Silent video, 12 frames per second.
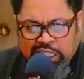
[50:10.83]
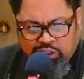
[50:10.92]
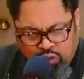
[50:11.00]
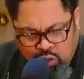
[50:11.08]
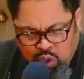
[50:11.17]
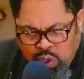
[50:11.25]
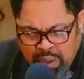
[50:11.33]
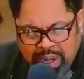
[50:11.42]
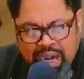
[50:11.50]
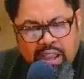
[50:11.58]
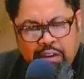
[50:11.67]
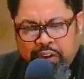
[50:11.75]
room
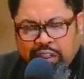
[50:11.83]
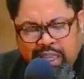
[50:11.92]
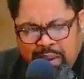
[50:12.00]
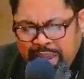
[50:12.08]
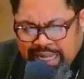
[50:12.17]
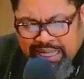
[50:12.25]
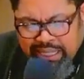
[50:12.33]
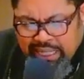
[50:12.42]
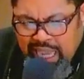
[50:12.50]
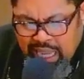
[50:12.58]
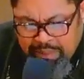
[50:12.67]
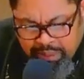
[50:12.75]
for them at the
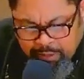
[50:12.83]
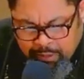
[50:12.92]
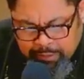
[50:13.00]
table